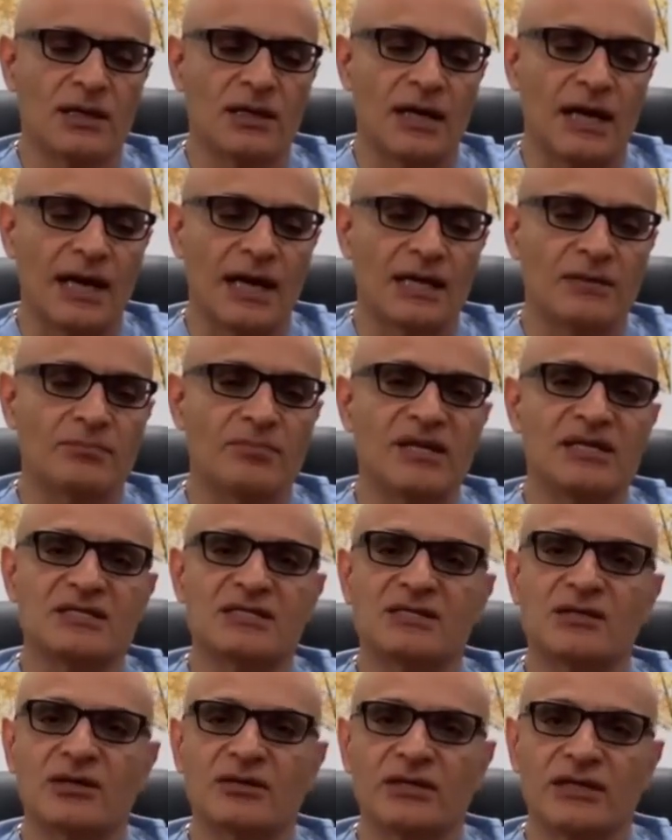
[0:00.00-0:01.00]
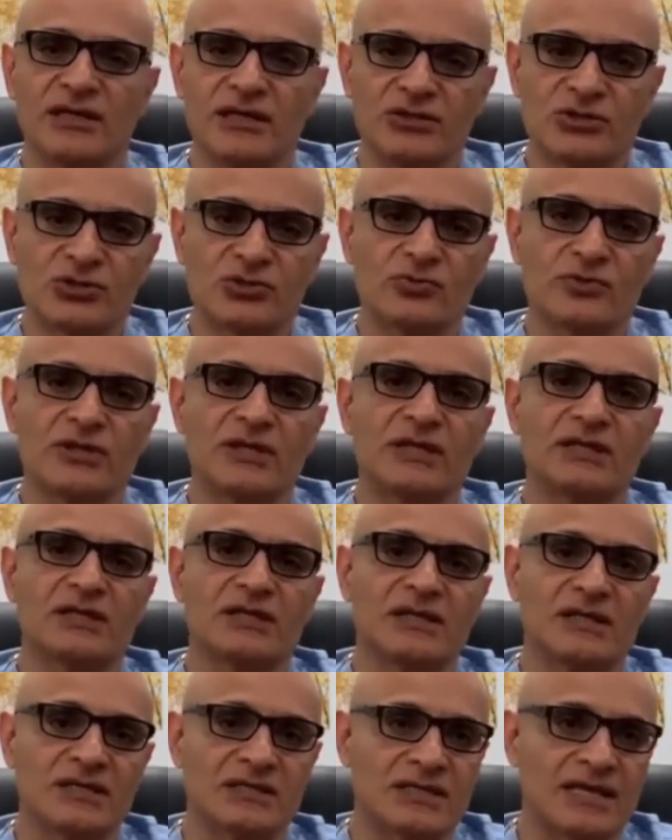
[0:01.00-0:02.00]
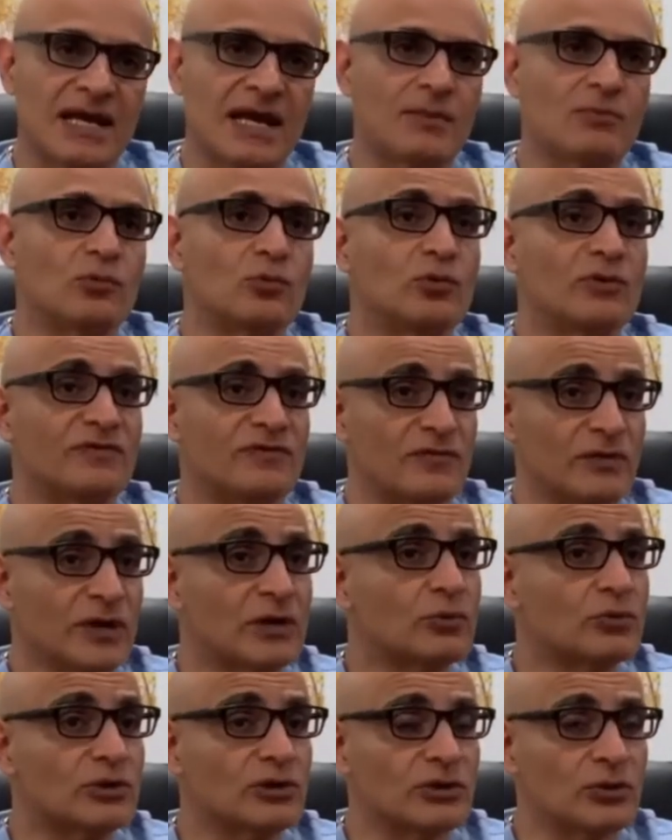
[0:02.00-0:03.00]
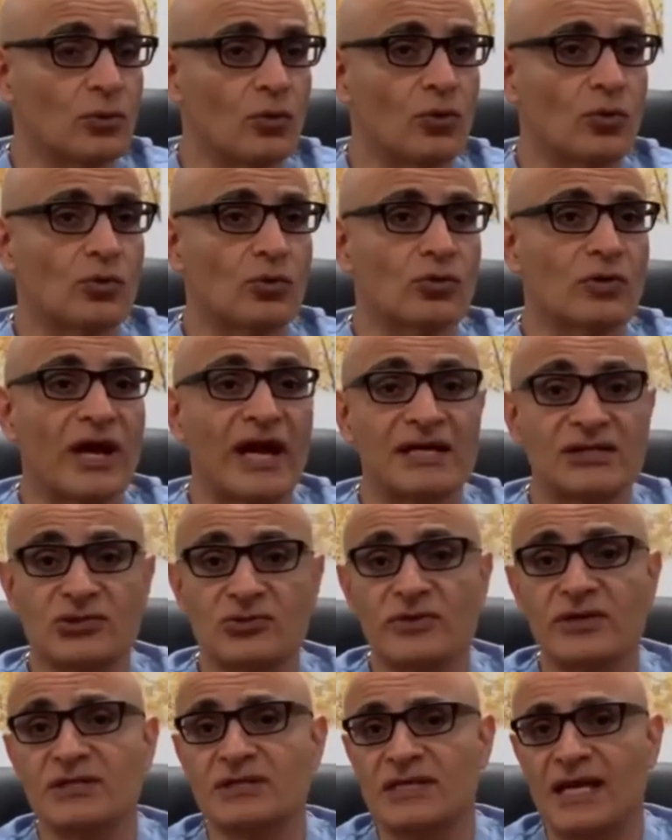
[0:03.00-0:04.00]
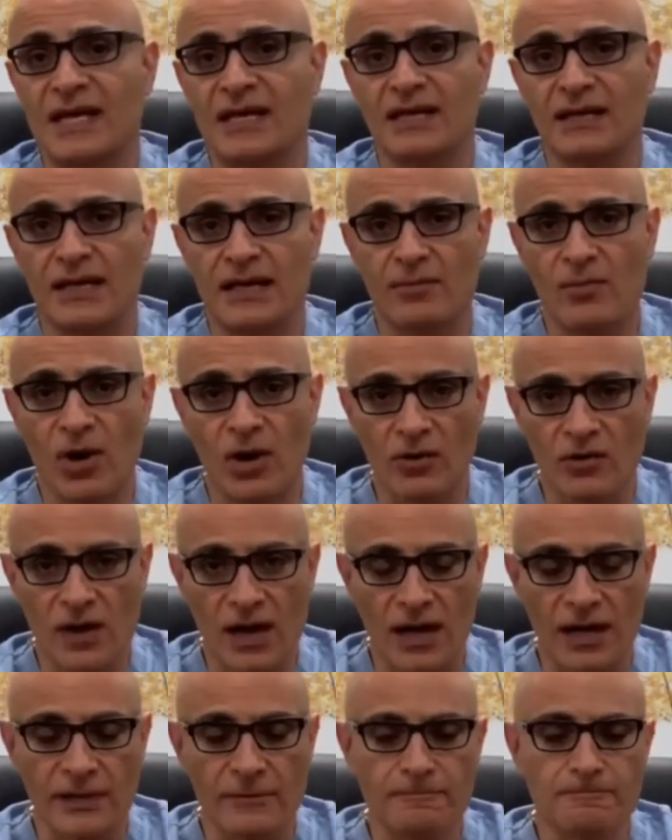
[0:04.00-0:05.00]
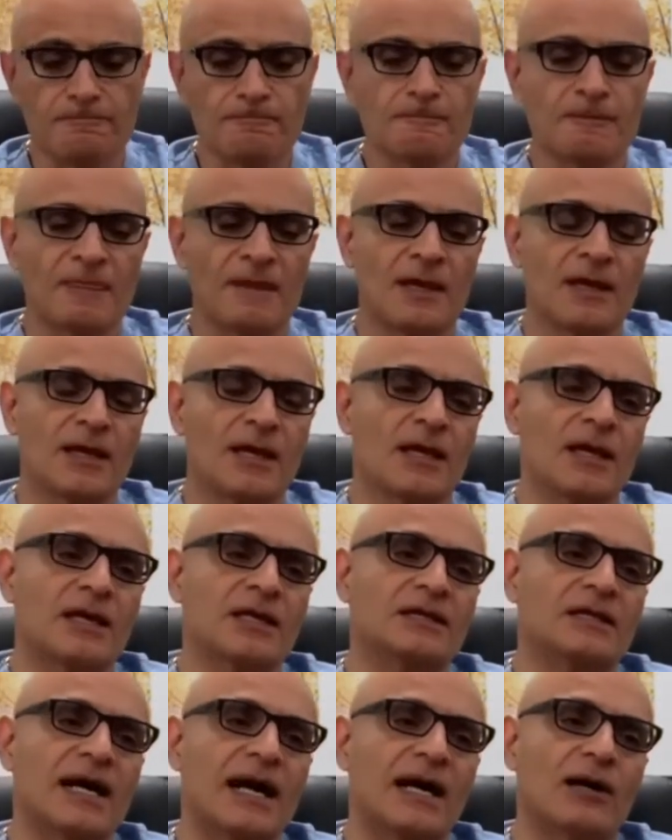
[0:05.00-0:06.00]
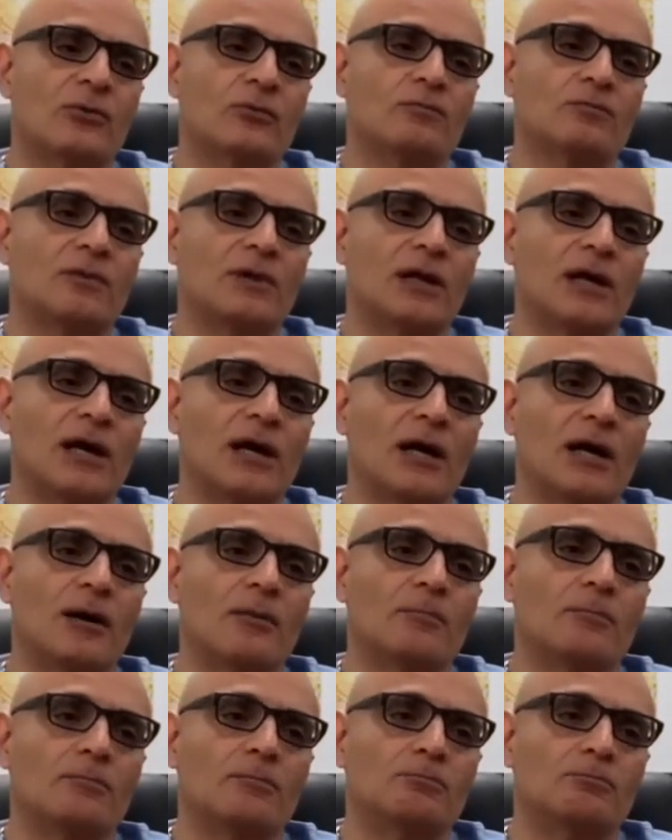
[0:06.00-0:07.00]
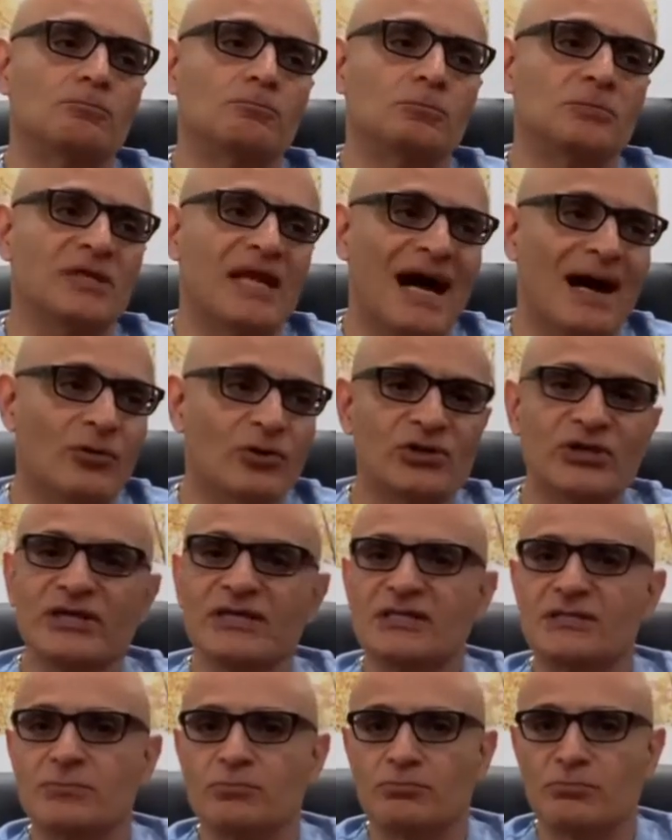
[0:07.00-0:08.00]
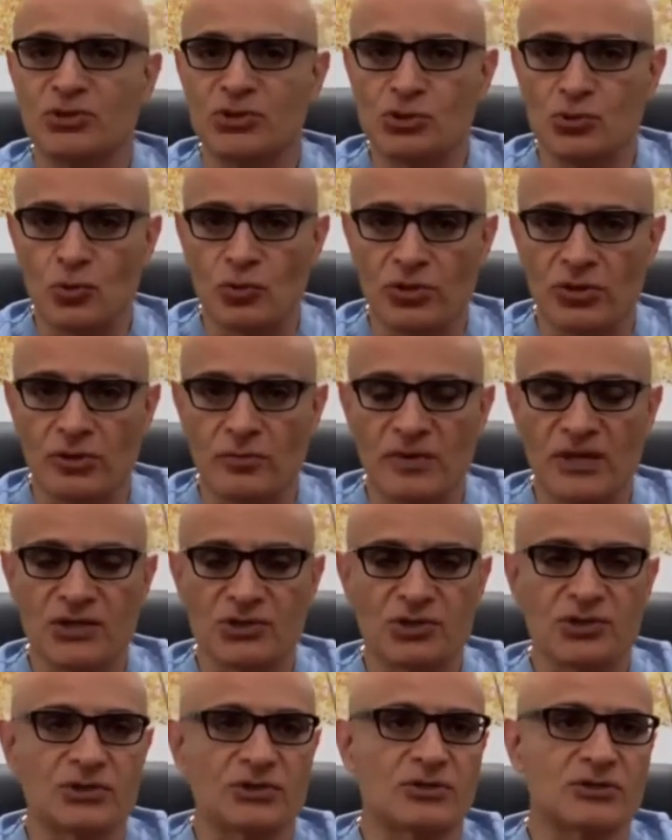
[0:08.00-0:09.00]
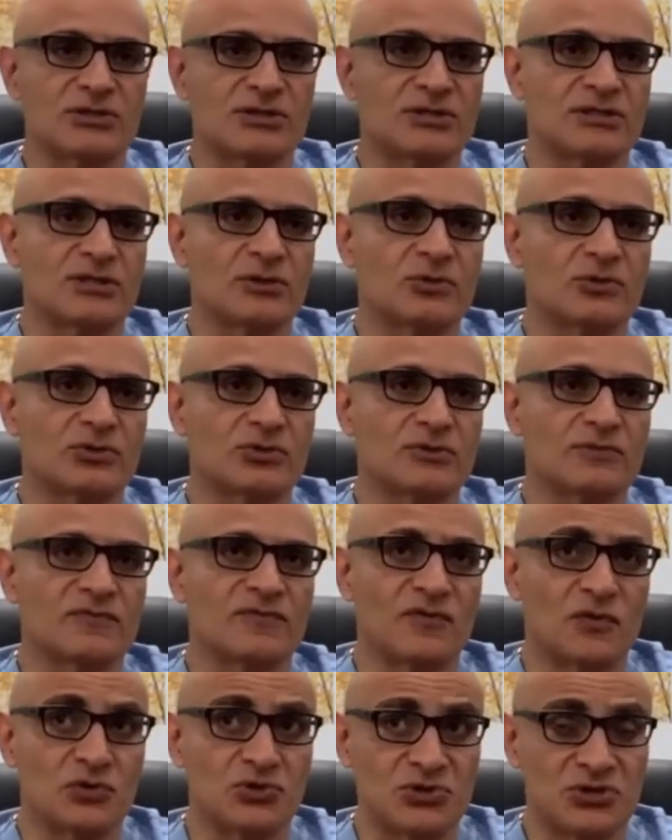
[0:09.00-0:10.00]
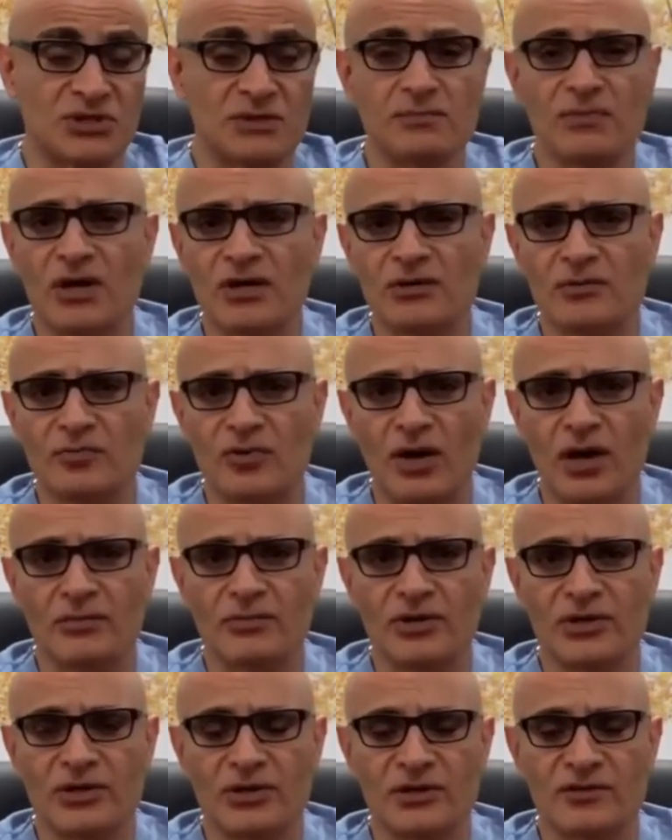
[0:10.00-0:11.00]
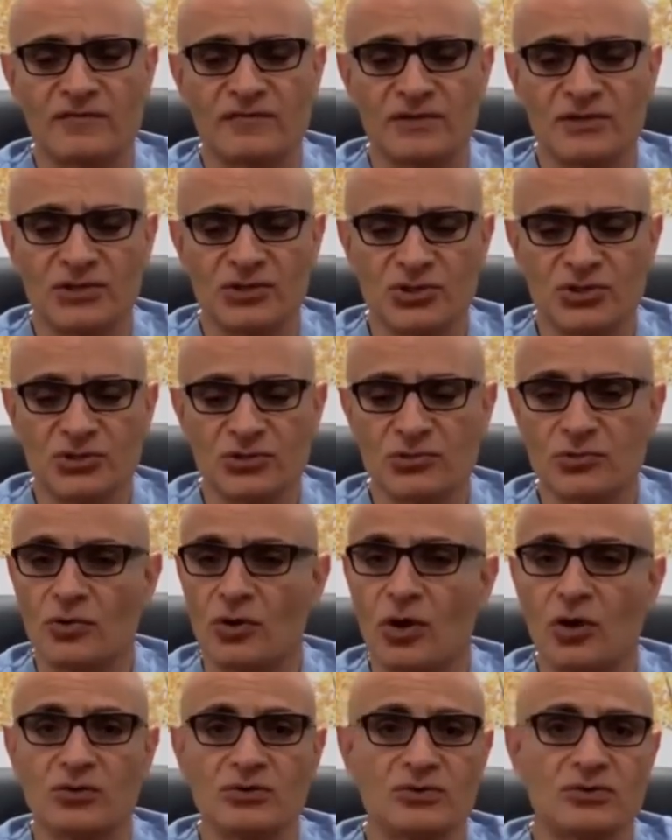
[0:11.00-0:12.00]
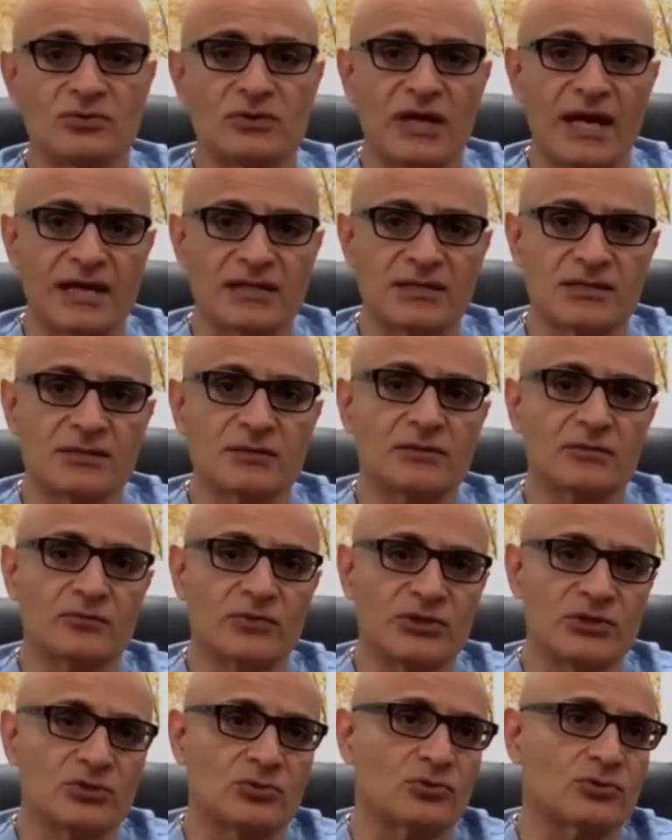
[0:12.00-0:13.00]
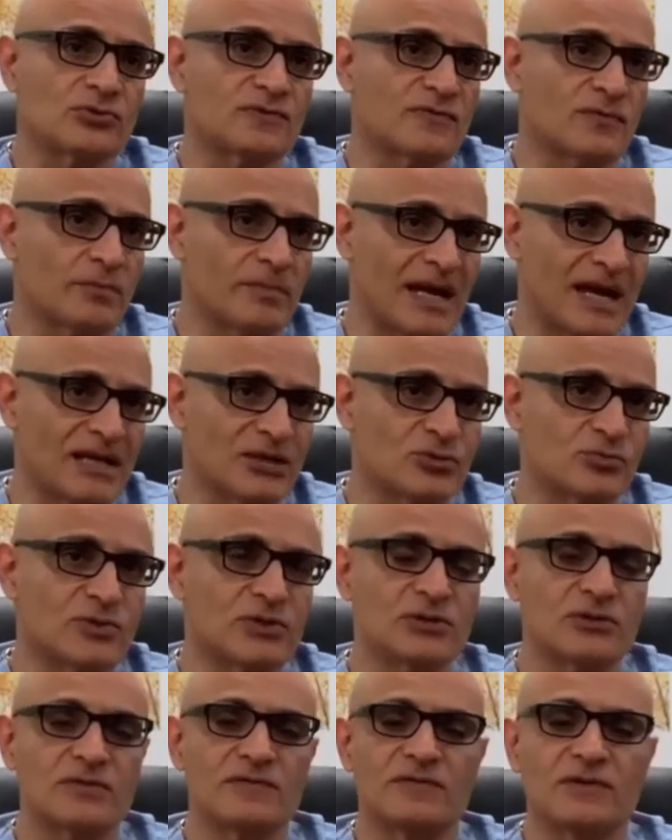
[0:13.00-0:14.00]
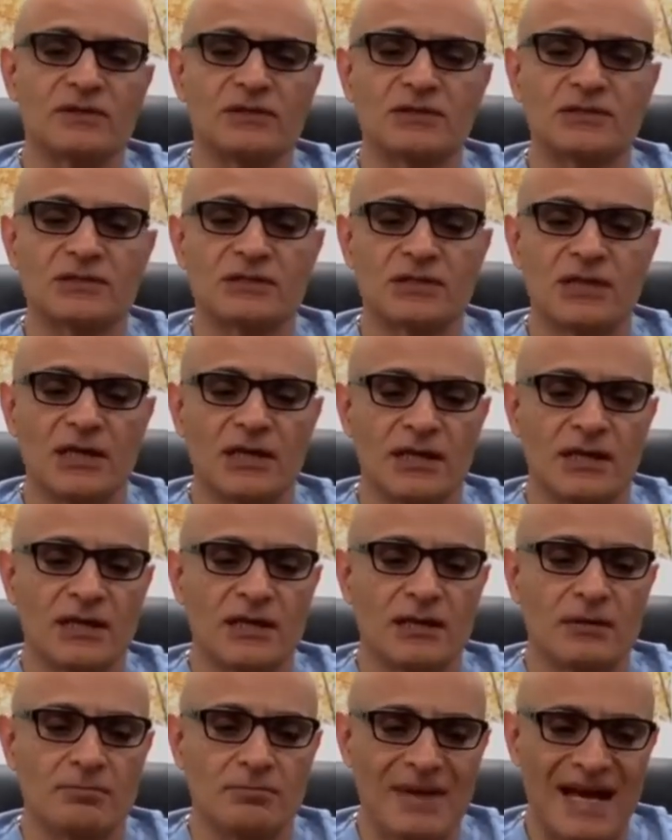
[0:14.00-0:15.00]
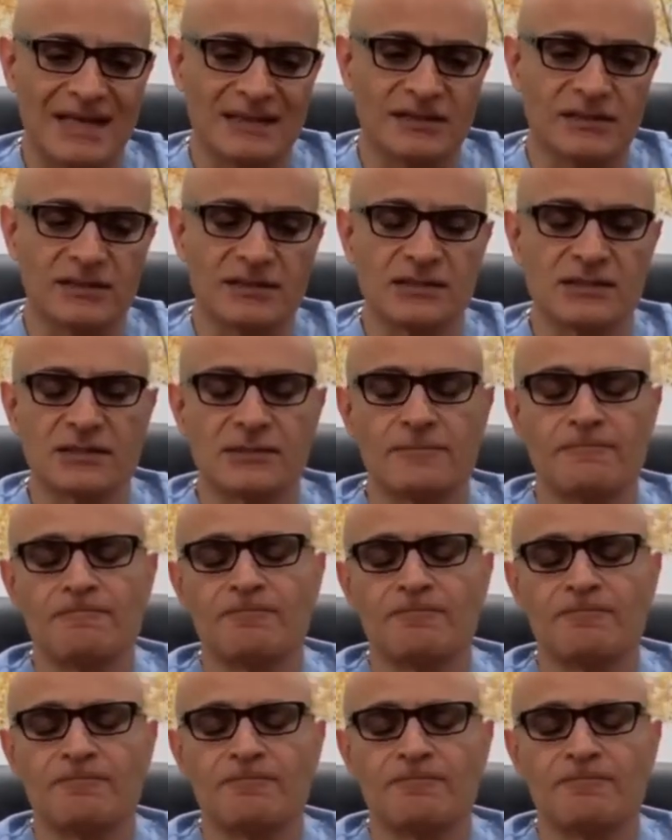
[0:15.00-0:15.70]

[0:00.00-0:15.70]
and based on the history and the exam, we frequently order x-rays and an MRI. Now, nowadays, majority of the patients are still first seen by their primary care physicians, who are also an excellent resource for management of these maladies.